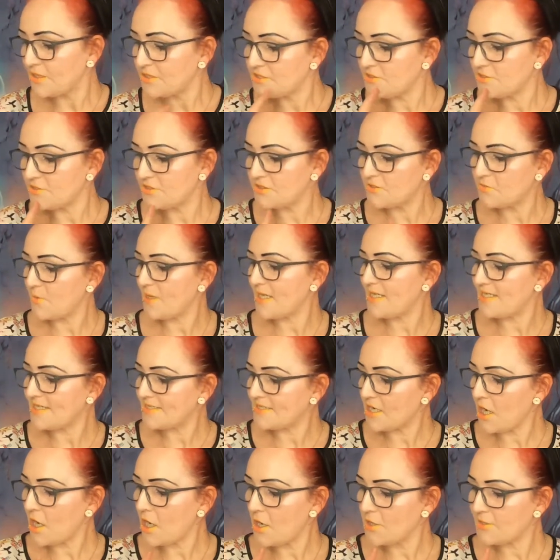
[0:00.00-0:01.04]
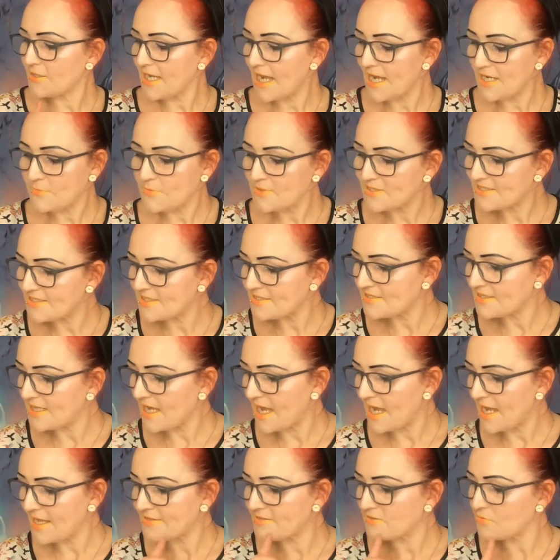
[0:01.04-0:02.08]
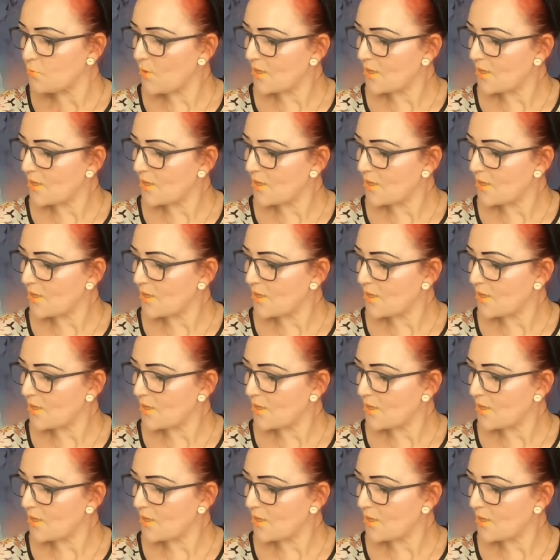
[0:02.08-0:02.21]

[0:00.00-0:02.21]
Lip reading: She does Sweeney Todd, Edward Scissorhands,